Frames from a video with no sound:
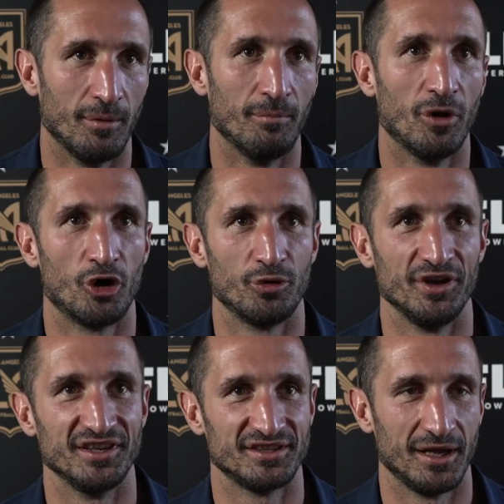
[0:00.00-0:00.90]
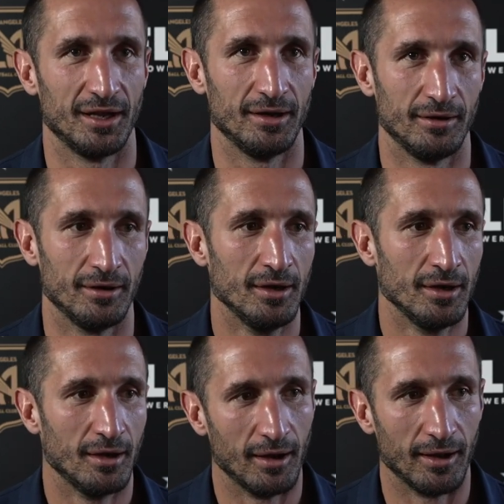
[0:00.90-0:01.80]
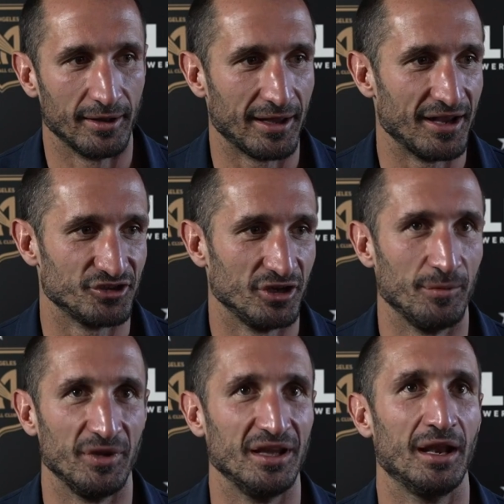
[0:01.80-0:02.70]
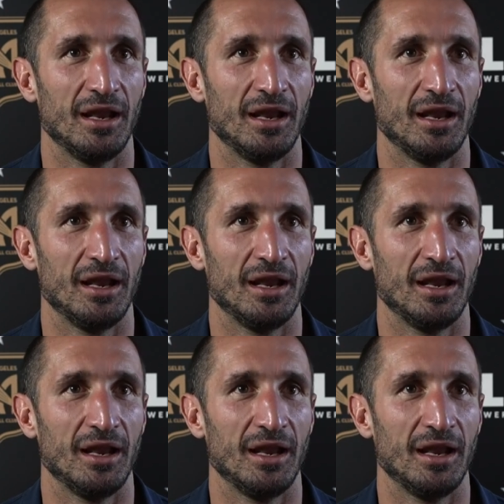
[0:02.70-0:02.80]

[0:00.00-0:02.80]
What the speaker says: Morris and Tencio in the middle,